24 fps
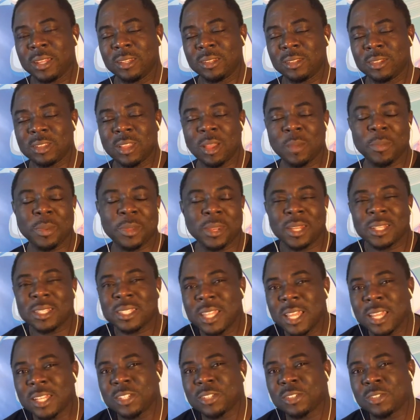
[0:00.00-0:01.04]
You start paying
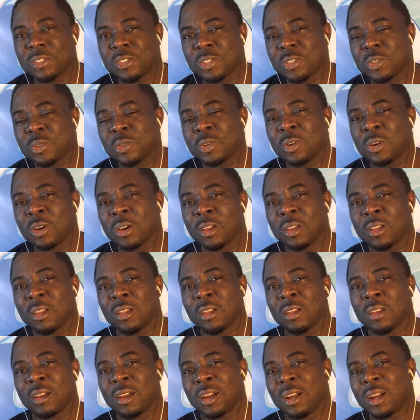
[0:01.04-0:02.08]
attention to
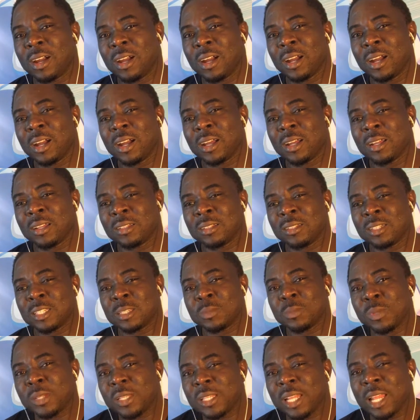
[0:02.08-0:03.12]
Uh, the
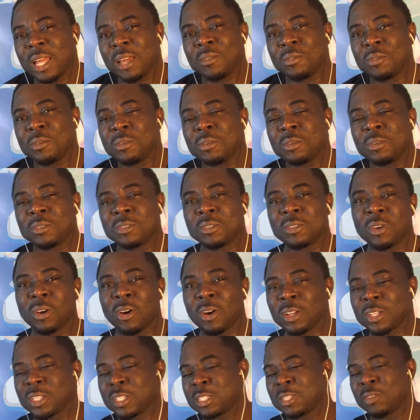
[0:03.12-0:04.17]
split levels,
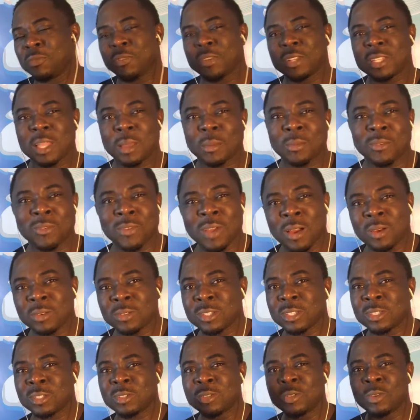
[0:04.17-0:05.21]
all these different type of
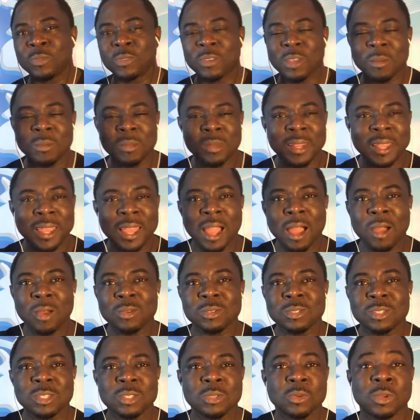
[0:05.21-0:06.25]
houses, two-family
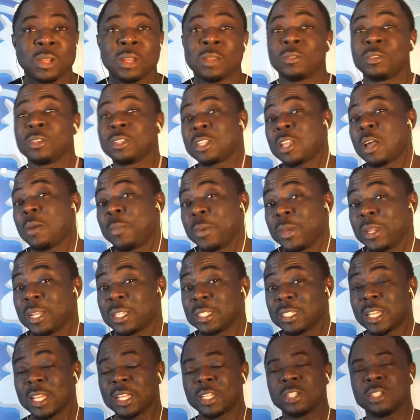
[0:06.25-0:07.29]
houses, whatever. You start paying
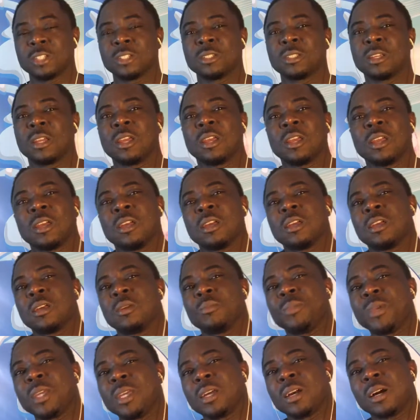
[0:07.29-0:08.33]
attention
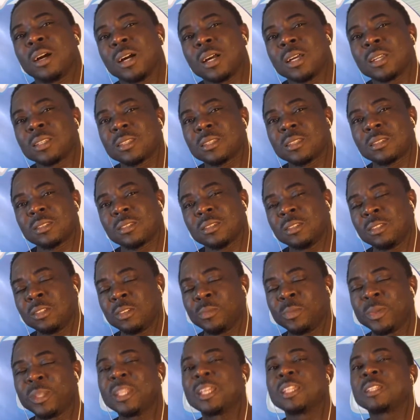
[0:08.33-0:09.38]
because you've
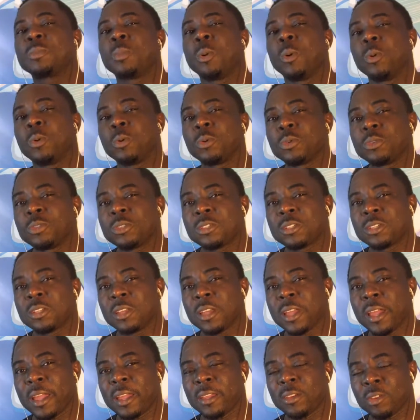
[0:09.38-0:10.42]
been exposed
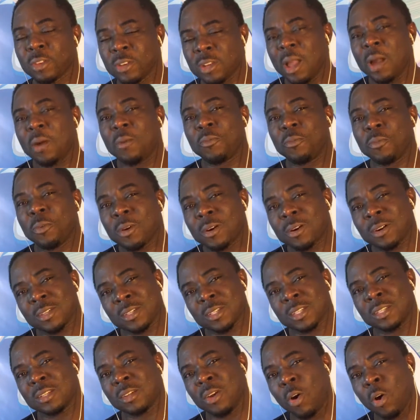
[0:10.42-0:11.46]
and you're now
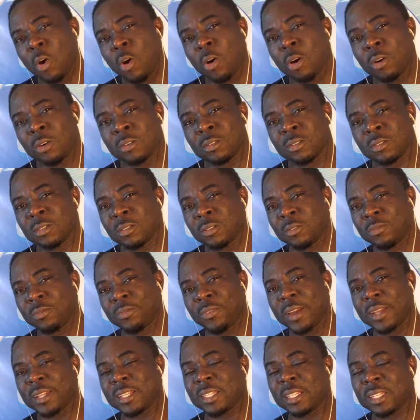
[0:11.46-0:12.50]
focusing on
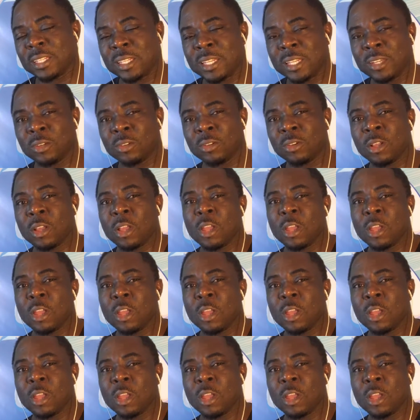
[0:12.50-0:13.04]
finding a deal.